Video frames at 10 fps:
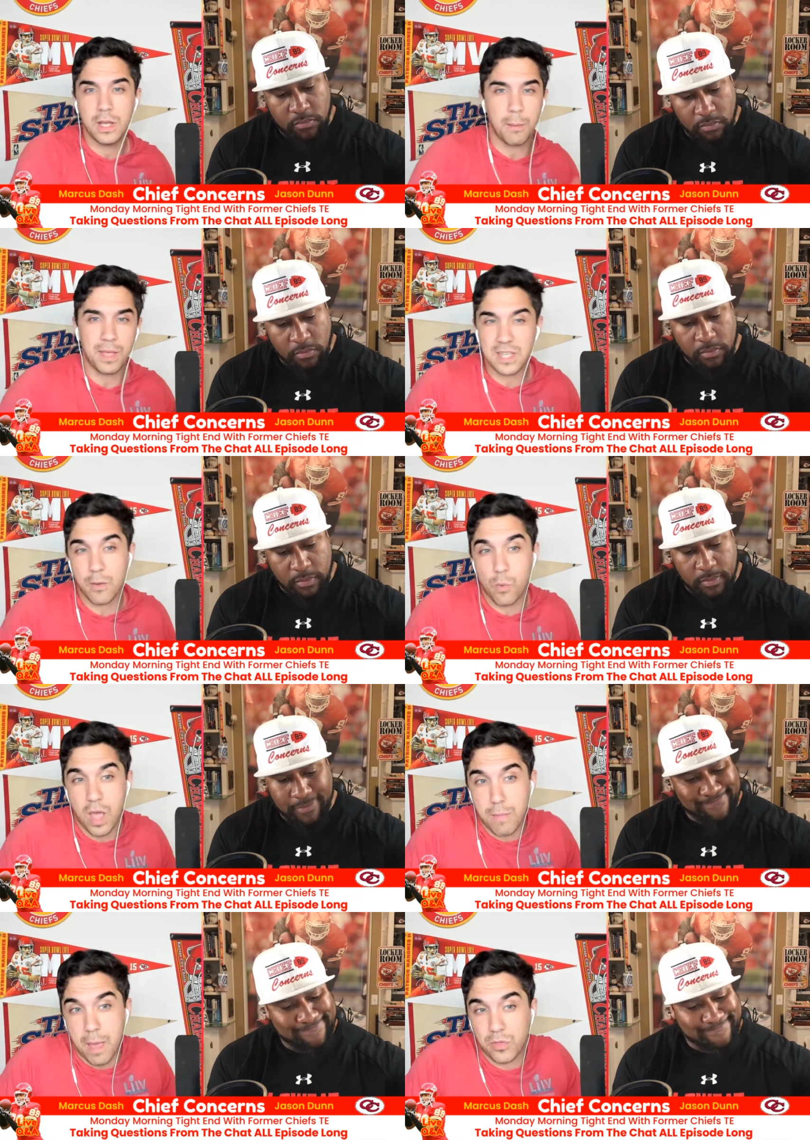Speaker 1: I mean, is that
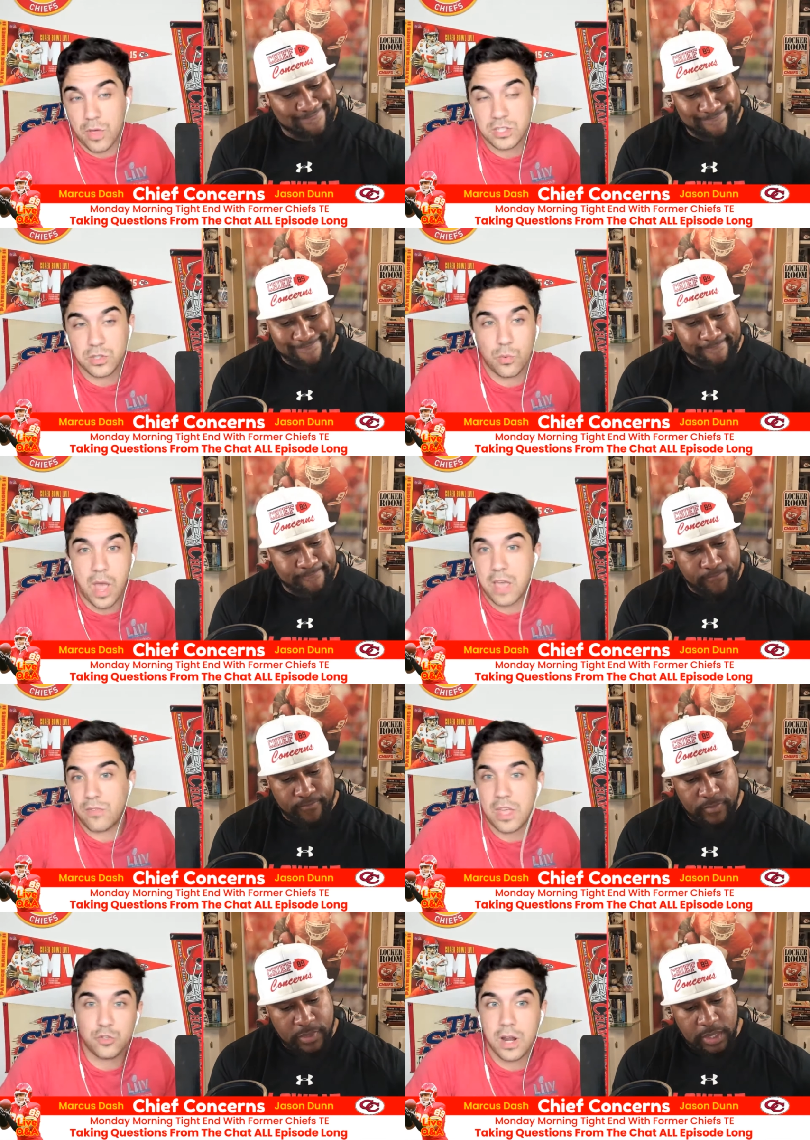way? Maybe that's the way
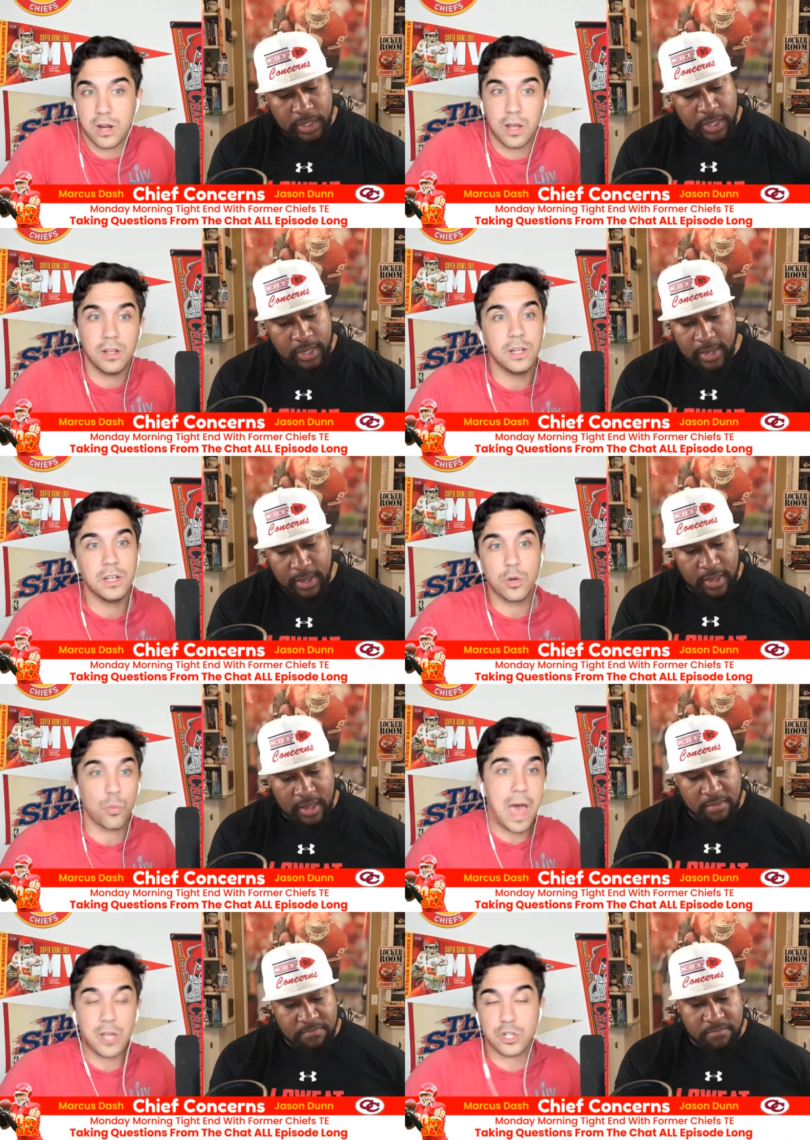they try to
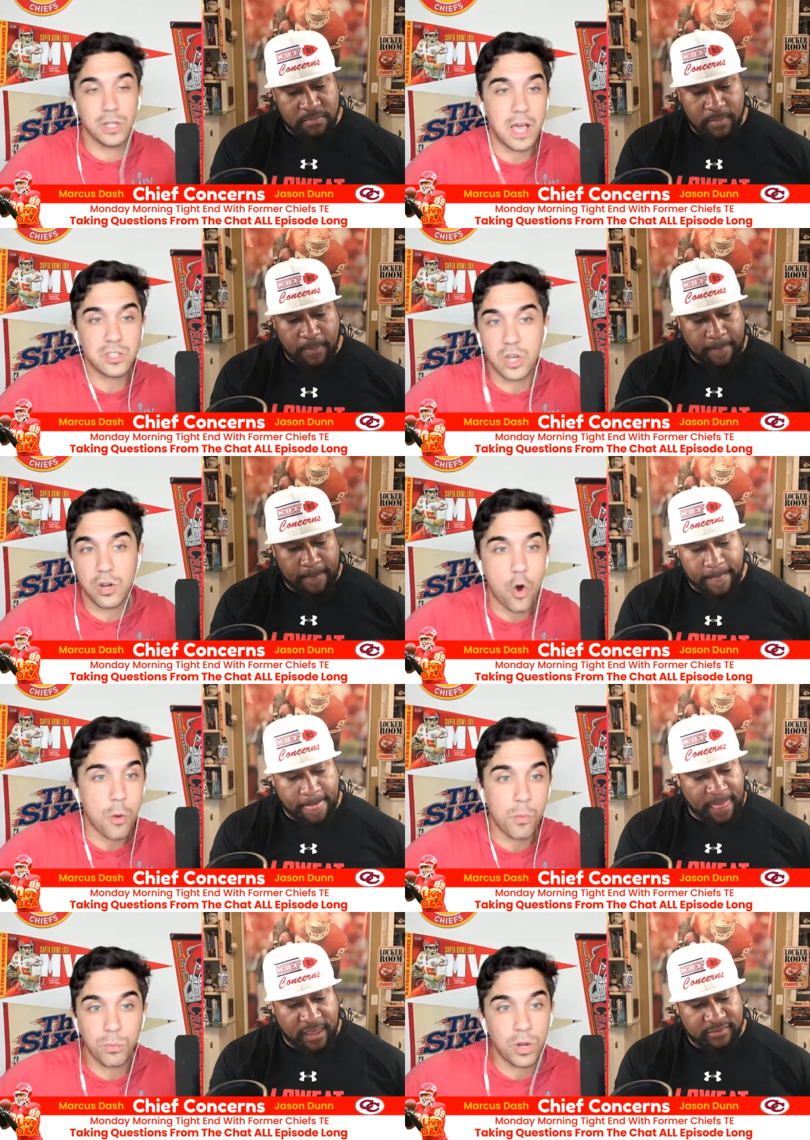rationalize cutting
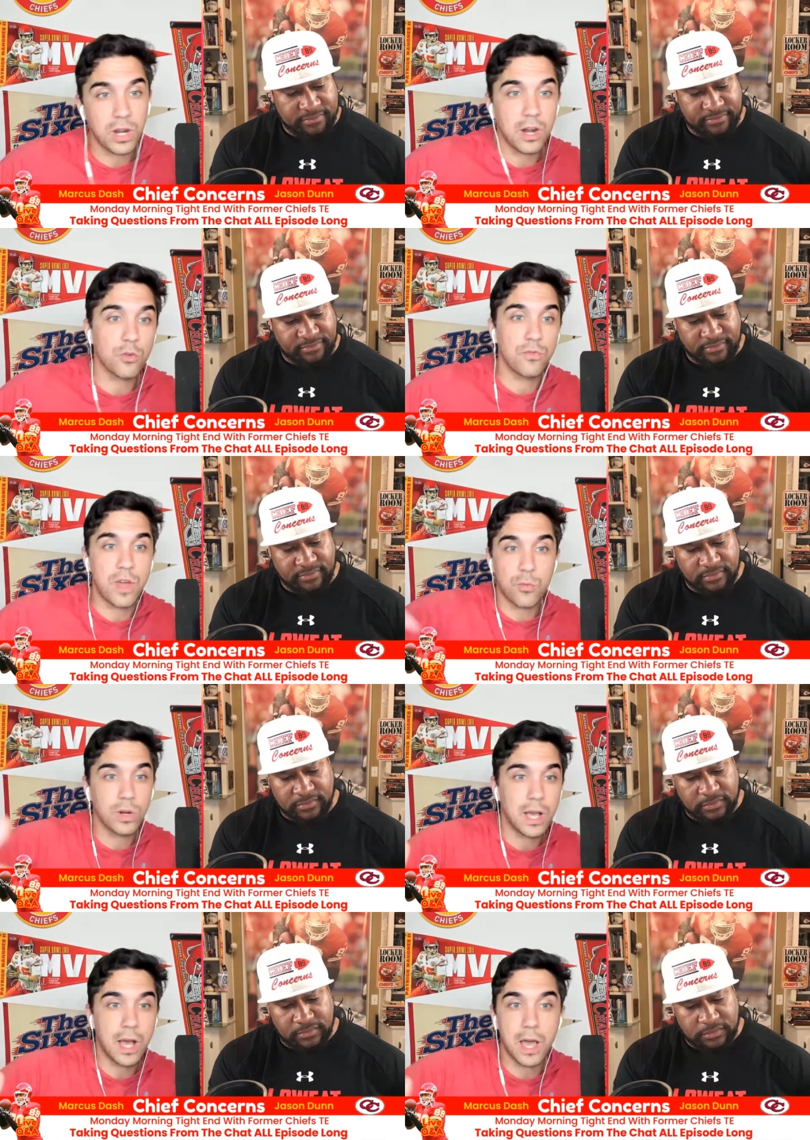Hardman. We bring in another
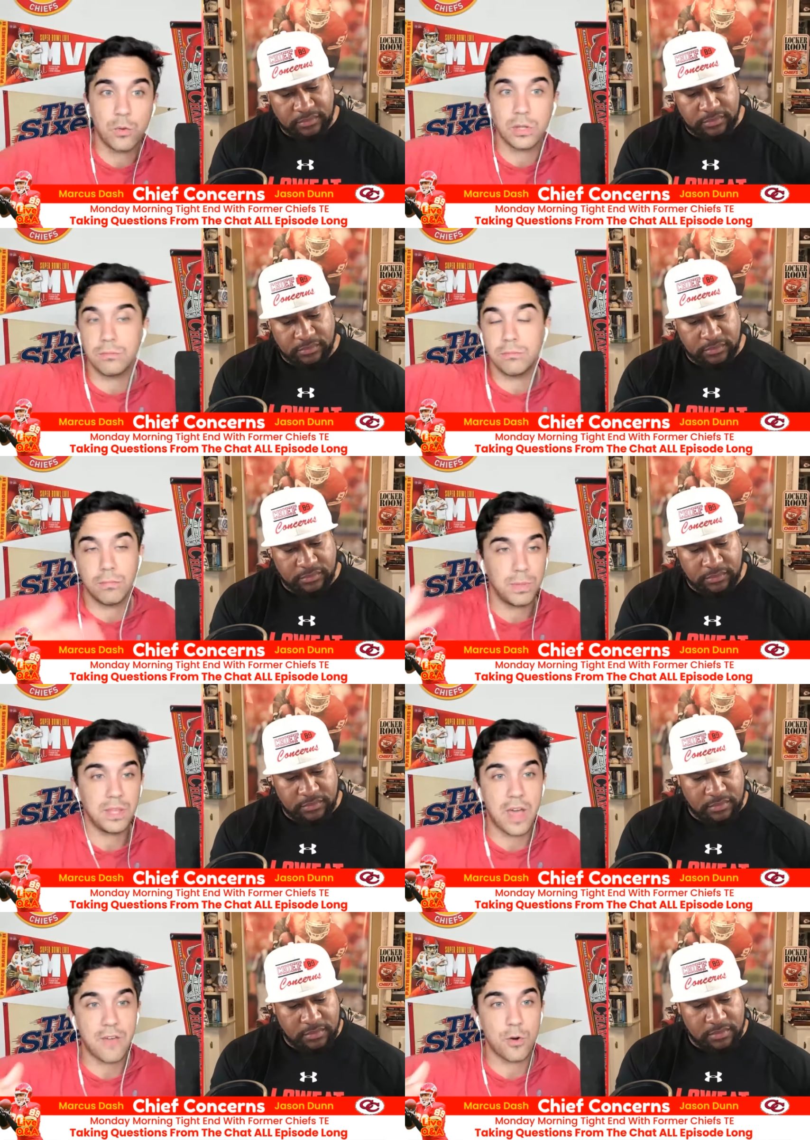veteran guy who can
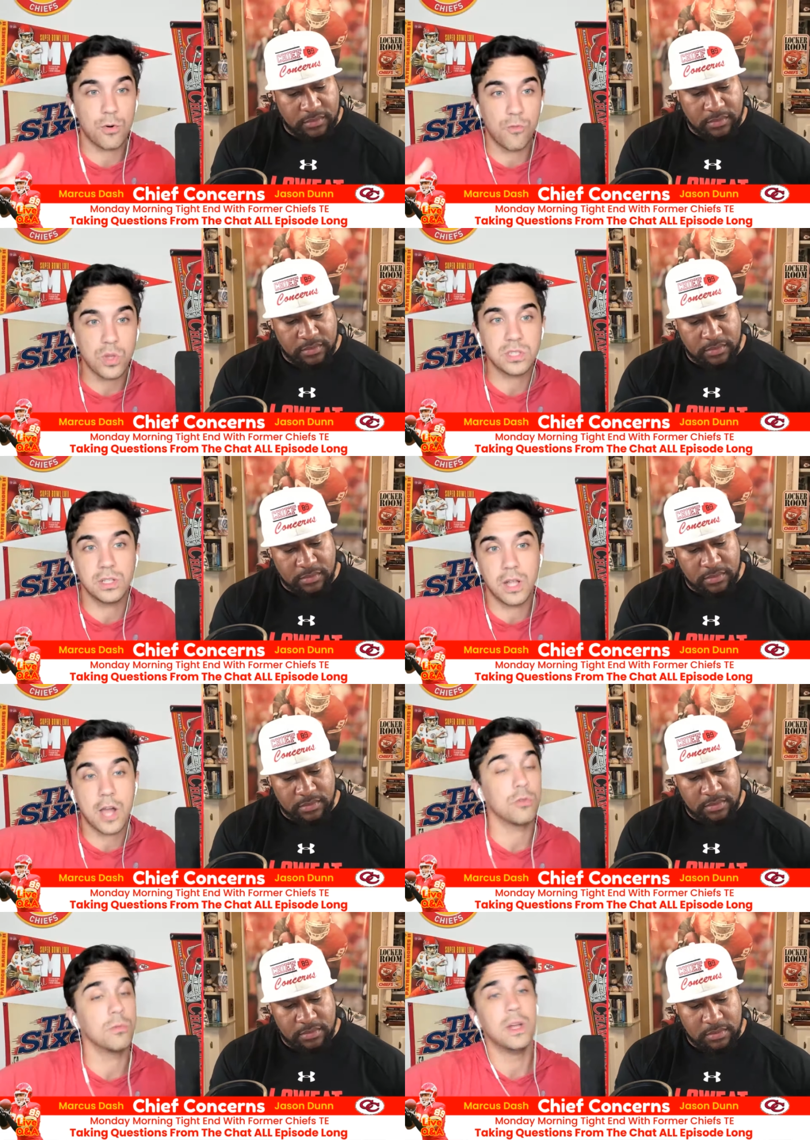be that veteran voice in the
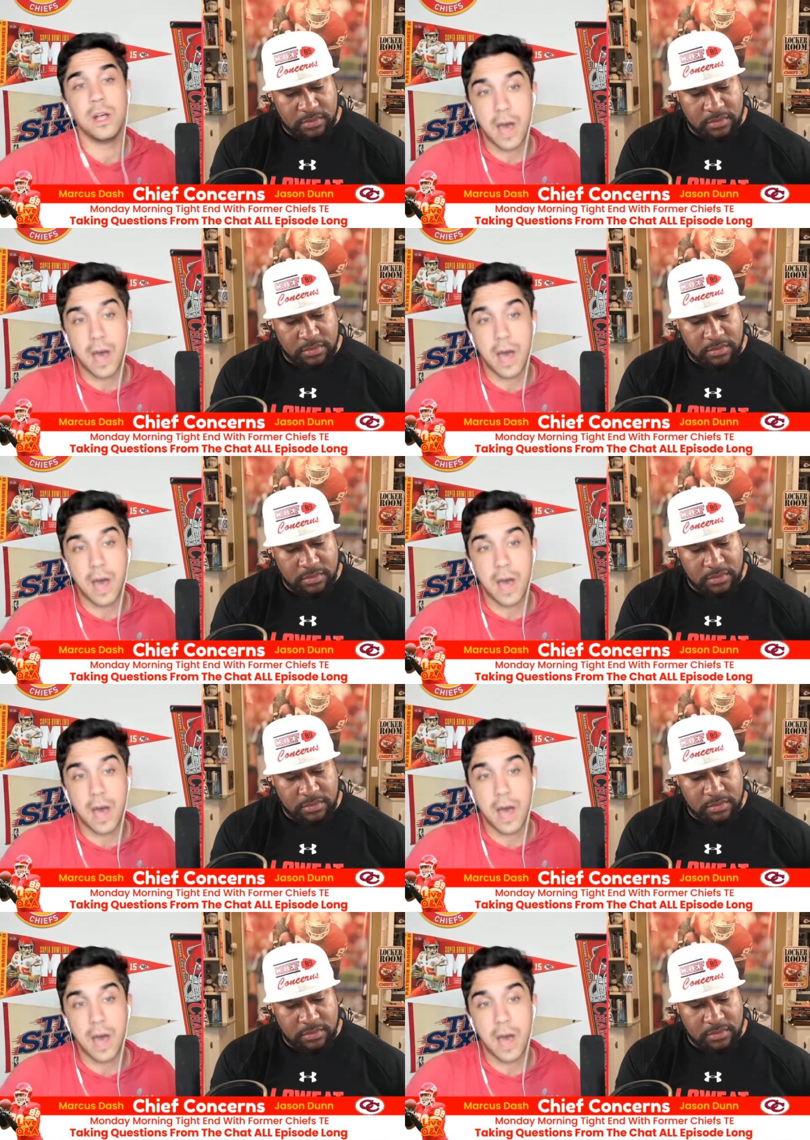locker room.